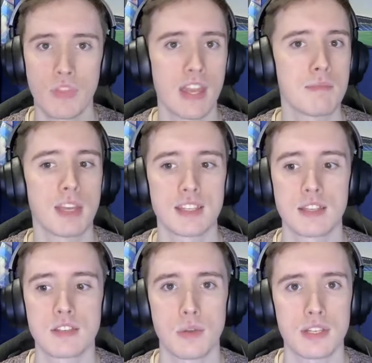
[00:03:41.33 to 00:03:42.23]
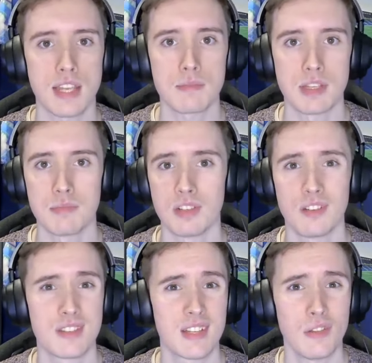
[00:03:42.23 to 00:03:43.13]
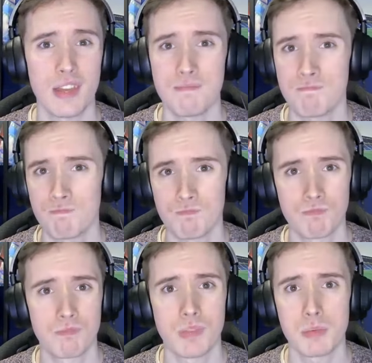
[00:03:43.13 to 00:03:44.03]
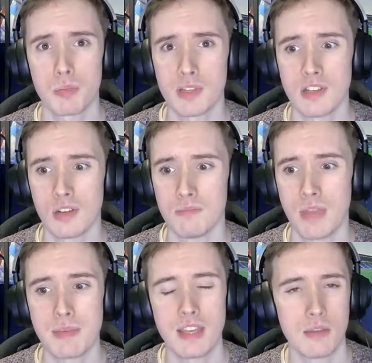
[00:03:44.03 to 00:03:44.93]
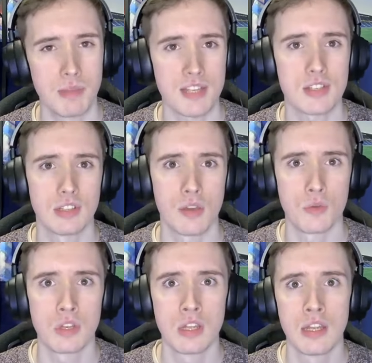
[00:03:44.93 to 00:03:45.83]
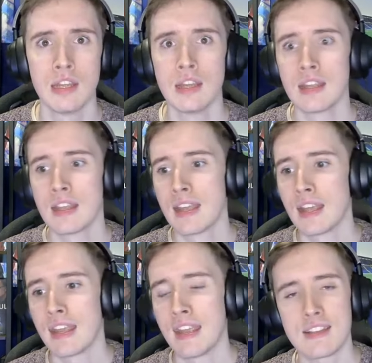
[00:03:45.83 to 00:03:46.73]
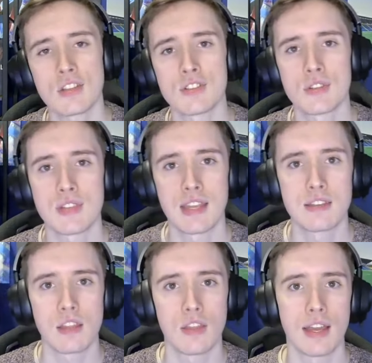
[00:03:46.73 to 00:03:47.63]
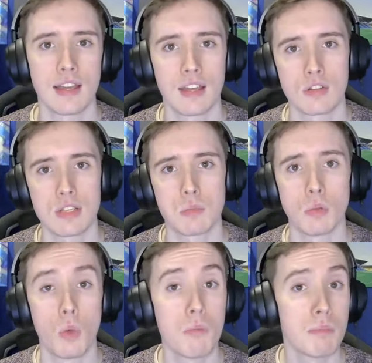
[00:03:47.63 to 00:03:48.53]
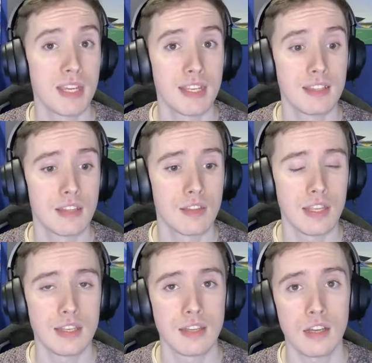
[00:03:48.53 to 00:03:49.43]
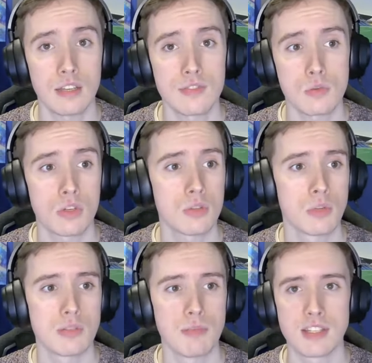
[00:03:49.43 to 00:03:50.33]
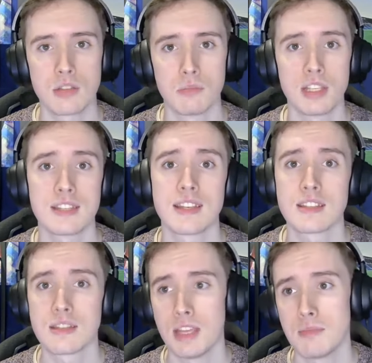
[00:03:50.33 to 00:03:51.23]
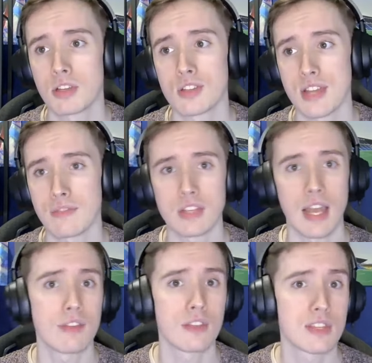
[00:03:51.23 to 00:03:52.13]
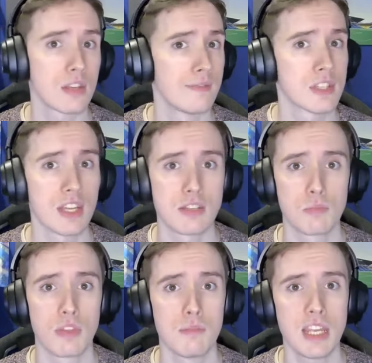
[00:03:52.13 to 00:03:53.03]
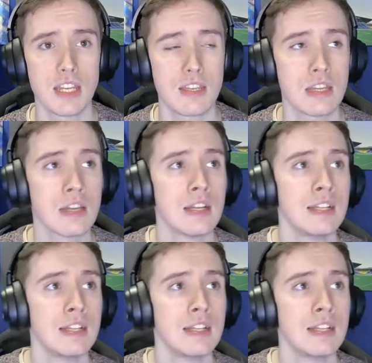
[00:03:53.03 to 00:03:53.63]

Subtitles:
then it makes sense to accept it. But until then, probably not. Maybe at best alone. He has also said that Cresswell won't be in the Cardiff squad, which makes complete sense to me, because after having this conversation with the media,